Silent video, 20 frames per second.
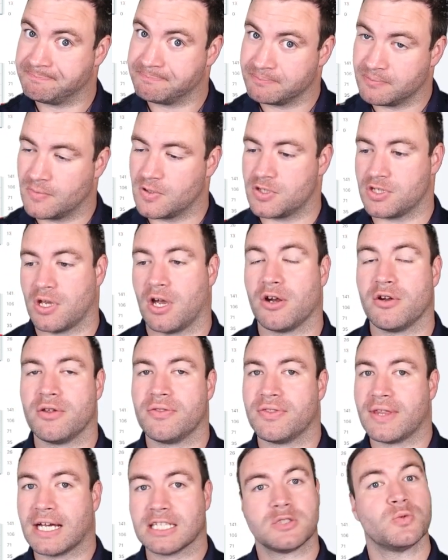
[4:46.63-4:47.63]
So
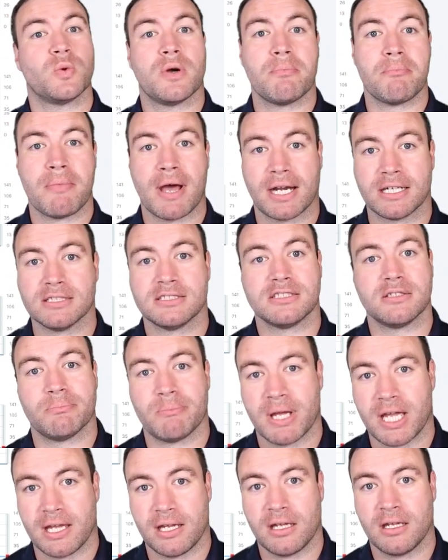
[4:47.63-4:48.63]
that's what matters to
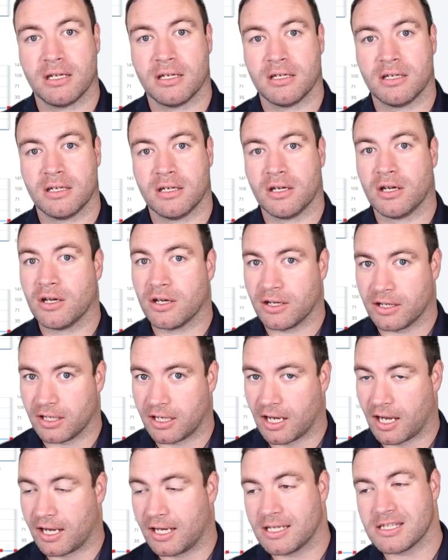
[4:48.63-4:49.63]
me,
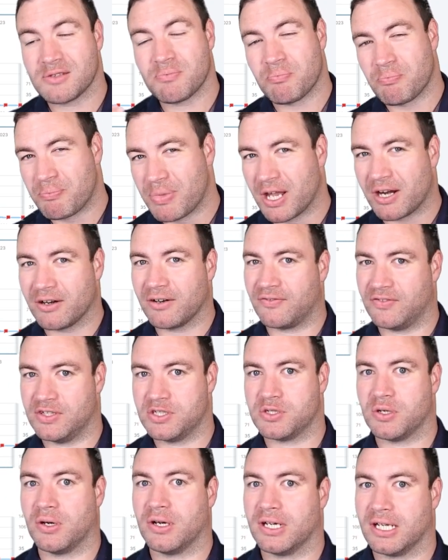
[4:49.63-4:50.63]
okay? It's better if you
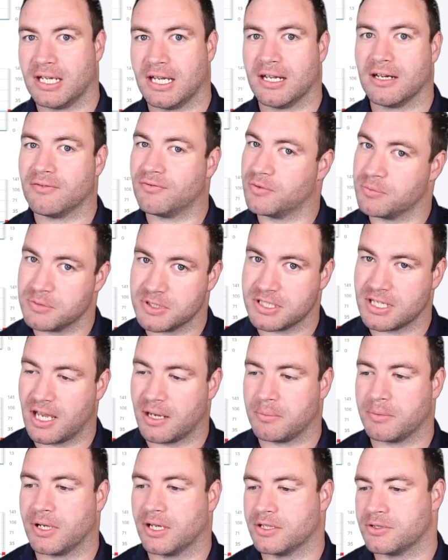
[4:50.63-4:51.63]
try to get it from the same
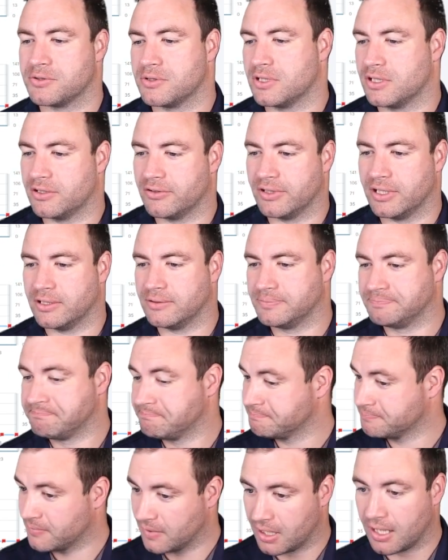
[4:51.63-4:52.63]
country you're in.
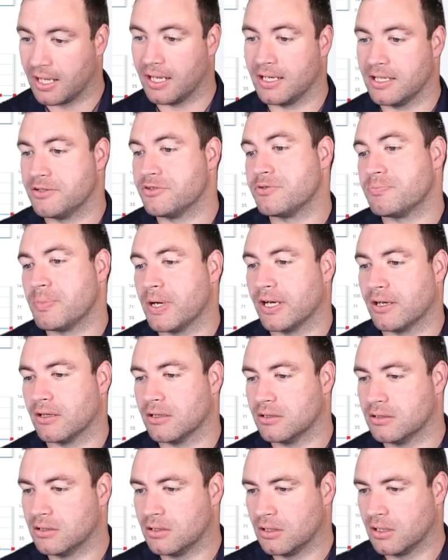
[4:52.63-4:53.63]
It is better.
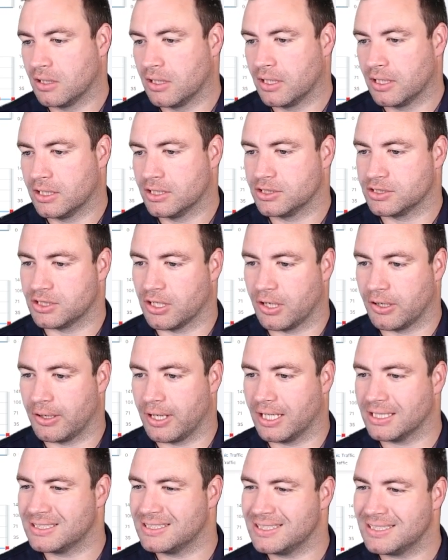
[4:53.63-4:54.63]
So
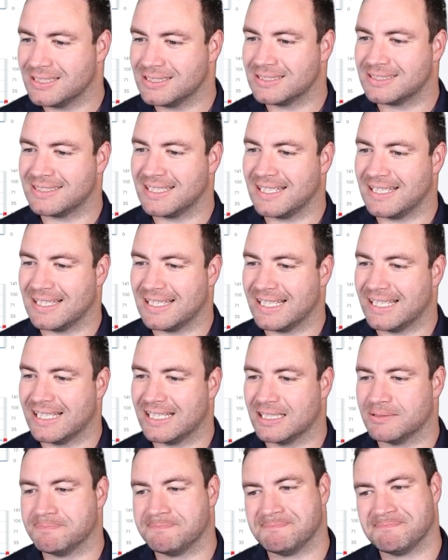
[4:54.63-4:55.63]
as you can see
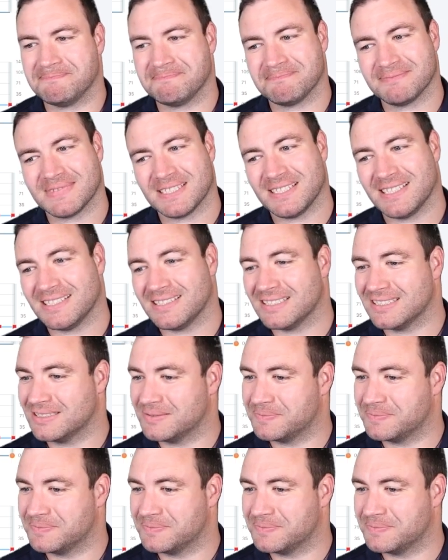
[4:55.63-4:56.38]
there, well,